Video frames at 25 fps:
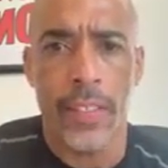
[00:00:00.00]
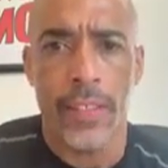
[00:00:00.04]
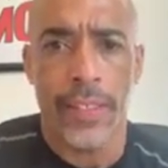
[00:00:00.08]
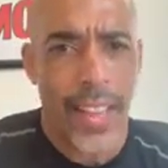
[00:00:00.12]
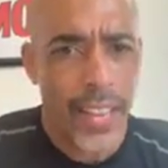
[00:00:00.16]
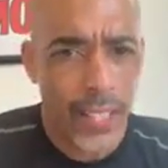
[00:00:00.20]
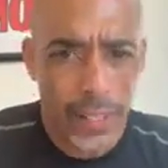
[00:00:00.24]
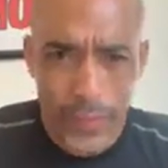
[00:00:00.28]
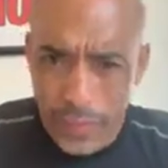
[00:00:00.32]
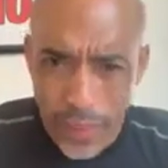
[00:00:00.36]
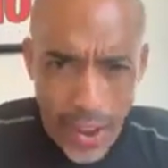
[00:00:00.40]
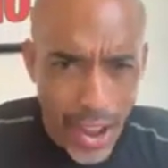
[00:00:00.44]

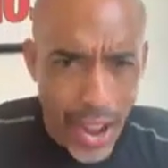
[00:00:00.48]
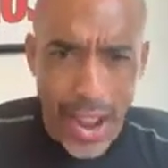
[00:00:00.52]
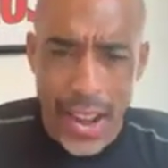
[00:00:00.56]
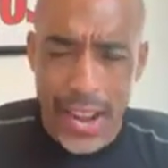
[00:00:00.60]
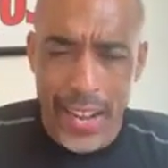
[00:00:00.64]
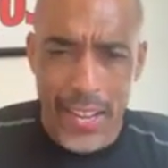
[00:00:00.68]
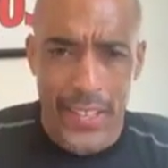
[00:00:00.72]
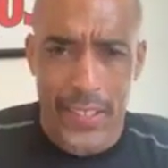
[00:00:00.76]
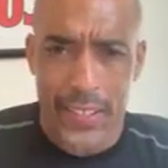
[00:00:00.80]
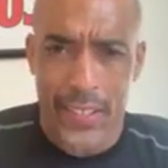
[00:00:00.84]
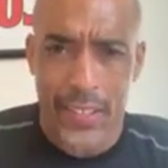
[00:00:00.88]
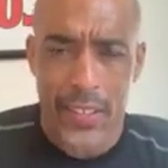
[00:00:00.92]
That's
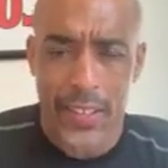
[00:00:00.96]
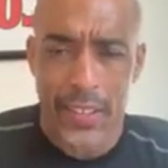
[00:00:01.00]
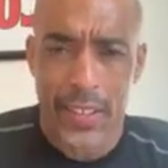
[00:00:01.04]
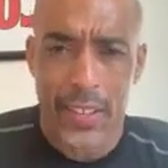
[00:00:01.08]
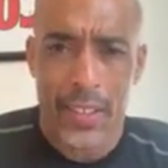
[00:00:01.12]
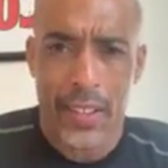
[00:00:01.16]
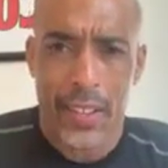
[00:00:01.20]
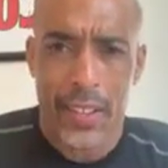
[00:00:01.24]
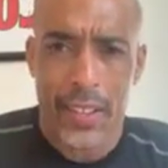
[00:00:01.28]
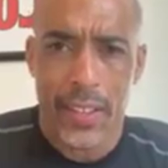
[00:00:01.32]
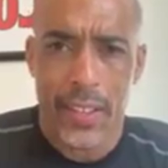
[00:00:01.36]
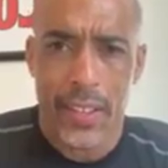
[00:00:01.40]
fine.
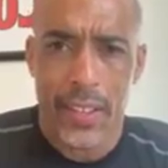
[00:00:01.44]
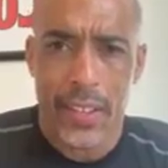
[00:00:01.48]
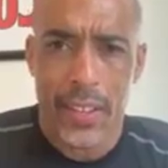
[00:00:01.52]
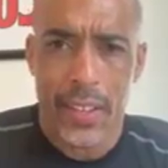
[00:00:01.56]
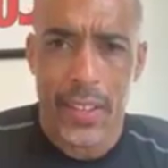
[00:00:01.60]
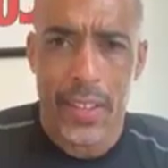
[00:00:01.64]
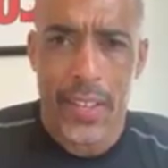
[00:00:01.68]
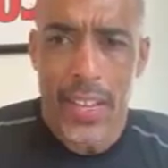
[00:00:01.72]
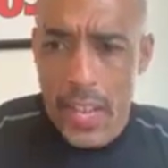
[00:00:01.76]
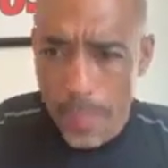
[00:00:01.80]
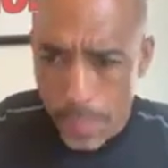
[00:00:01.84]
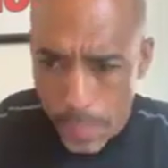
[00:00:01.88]

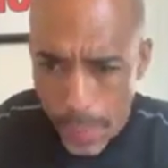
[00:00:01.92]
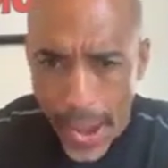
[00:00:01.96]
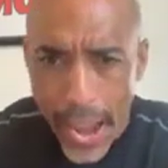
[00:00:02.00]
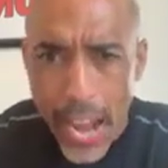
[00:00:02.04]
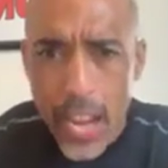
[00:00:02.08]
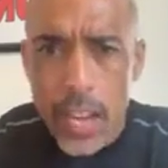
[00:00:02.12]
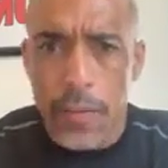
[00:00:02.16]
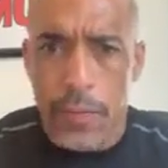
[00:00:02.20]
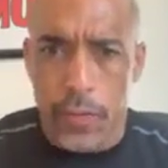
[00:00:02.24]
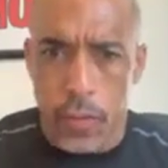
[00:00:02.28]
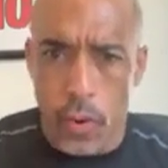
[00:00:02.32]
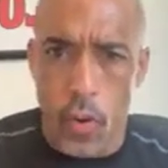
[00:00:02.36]
He
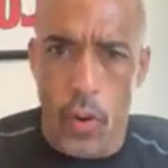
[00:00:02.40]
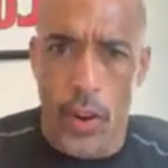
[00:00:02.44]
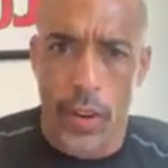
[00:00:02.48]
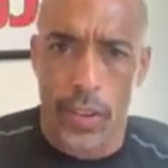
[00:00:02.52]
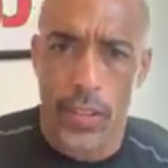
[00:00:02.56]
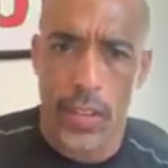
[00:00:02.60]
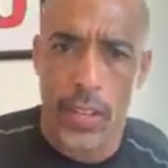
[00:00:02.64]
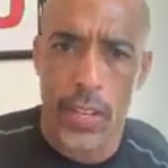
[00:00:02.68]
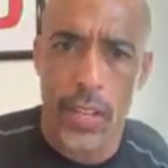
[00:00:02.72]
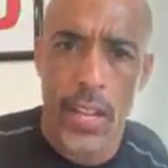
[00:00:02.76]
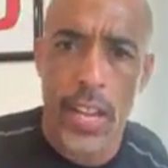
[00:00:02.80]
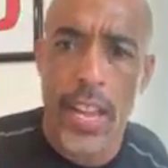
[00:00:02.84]
paid for
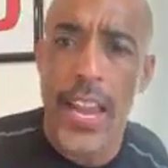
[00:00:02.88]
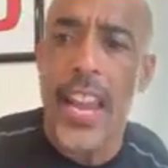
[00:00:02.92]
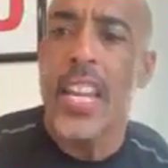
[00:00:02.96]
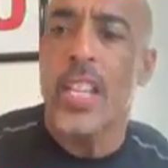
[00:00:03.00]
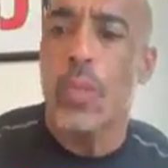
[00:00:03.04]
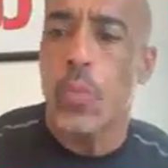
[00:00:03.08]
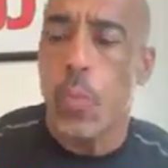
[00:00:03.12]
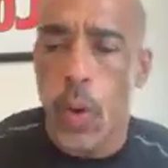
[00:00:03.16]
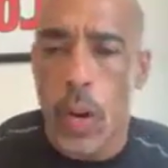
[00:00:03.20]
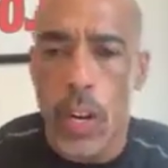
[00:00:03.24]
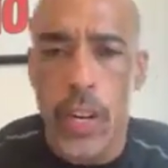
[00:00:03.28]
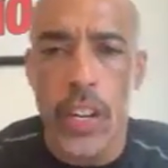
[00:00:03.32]
it.
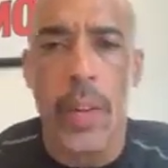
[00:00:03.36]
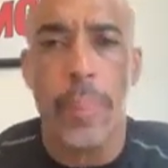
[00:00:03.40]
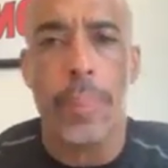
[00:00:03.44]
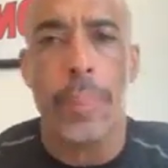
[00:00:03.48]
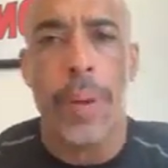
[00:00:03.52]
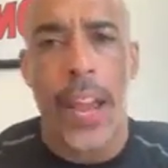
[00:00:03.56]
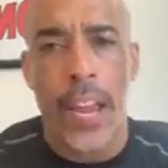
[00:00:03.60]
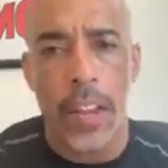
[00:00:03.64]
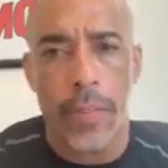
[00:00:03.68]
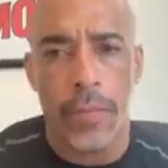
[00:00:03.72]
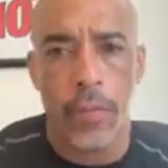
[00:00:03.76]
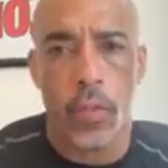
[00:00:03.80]
He's willing to
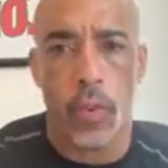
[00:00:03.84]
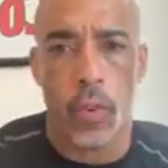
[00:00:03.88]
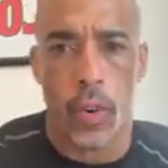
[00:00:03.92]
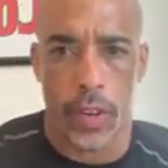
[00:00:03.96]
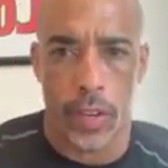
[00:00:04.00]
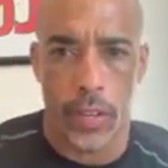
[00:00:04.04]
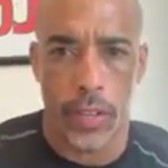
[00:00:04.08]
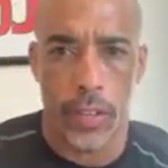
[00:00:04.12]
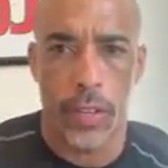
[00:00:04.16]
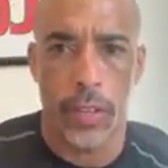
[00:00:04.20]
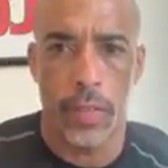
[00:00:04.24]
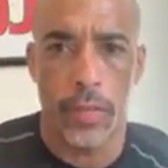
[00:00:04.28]
pay for
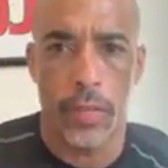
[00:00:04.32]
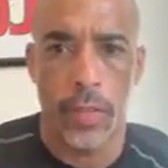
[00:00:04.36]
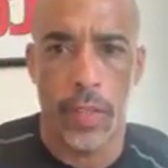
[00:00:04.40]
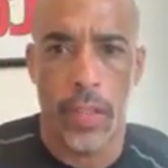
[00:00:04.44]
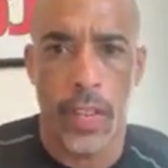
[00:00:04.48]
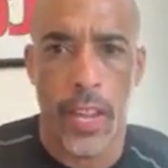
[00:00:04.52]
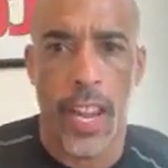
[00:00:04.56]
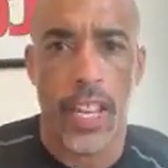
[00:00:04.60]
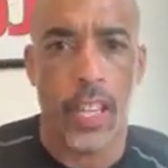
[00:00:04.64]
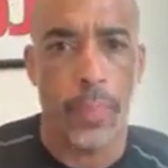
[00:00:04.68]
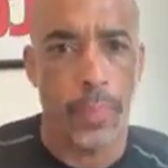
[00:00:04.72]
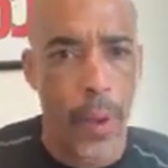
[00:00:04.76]
it.
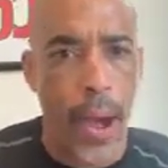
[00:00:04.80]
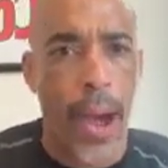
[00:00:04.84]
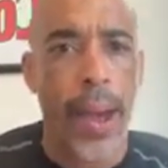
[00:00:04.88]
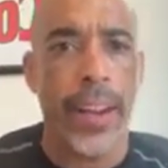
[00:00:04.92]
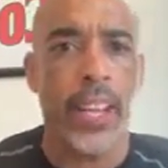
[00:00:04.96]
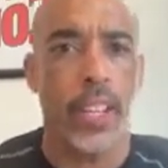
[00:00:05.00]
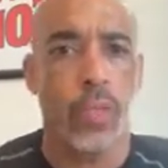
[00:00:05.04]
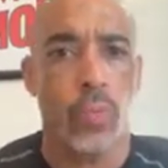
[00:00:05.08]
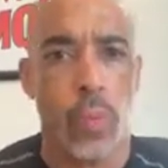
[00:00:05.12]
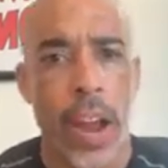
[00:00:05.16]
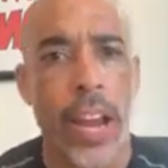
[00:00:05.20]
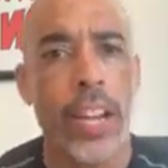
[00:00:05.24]
His
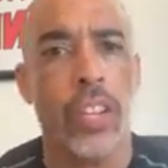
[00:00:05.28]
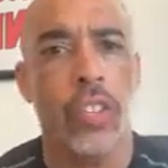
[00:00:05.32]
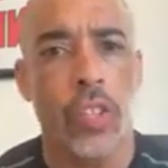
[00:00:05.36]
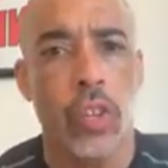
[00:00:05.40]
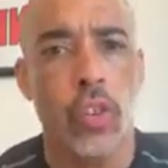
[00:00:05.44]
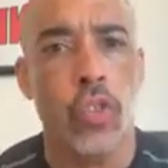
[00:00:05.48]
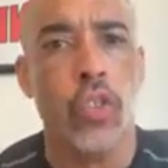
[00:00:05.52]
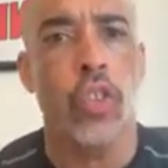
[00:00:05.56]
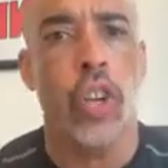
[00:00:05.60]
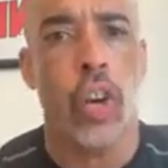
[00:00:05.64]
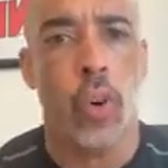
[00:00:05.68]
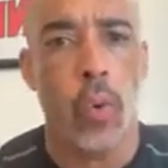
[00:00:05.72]
body's right
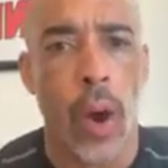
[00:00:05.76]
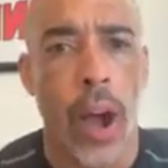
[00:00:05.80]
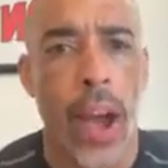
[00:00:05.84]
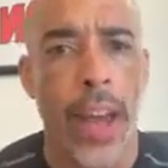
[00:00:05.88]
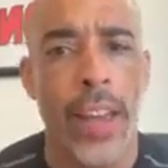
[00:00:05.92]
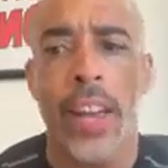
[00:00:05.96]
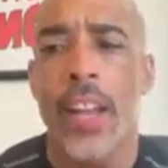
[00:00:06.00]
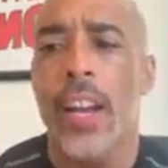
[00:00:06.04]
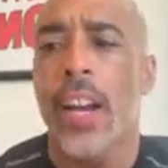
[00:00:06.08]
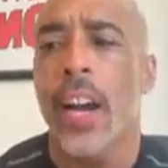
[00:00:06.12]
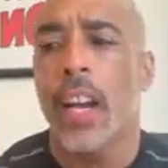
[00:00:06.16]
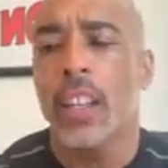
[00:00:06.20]
too. You know
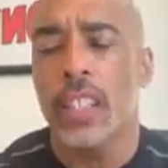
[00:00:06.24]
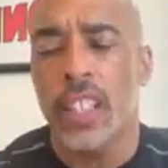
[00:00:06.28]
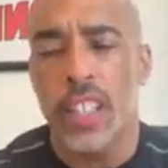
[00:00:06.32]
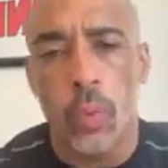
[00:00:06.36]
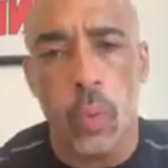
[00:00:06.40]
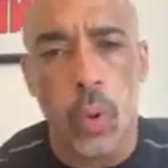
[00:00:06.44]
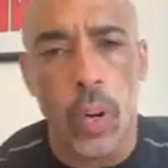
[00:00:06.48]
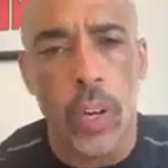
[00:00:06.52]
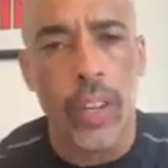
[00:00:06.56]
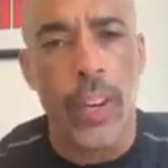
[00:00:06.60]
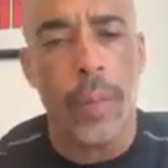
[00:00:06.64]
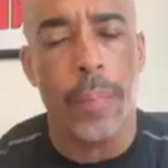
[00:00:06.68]
why? Because he's
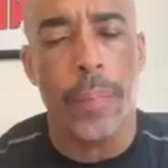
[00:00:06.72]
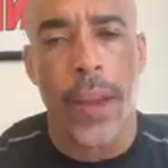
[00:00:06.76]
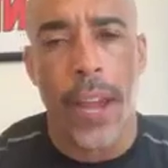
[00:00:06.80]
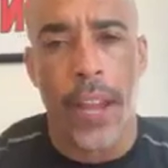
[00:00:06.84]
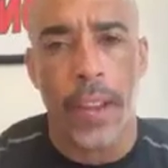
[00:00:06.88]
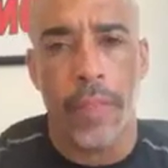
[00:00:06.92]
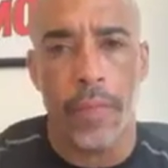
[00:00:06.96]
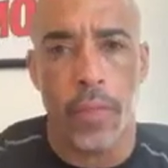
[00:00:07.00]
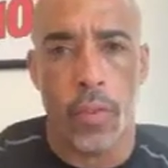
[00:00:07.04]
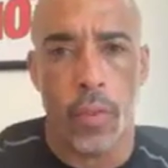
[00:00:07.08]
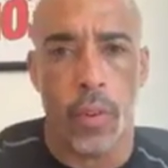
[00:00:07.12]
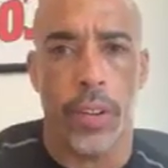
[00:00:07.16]
willing to
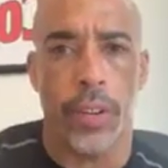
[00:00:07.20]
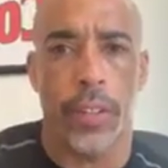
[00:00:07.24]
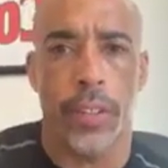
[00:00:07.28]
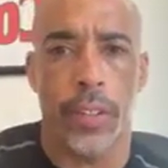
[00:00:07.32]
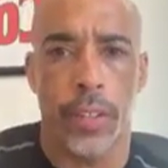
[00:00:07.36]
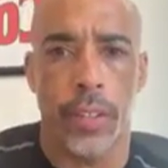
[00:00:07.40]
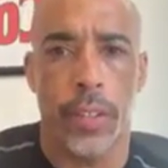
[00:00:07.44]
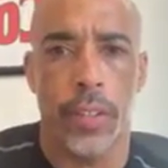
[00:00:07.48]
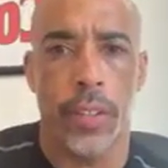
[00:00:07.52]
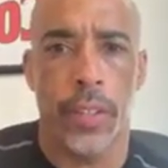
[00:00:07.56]
pay for it.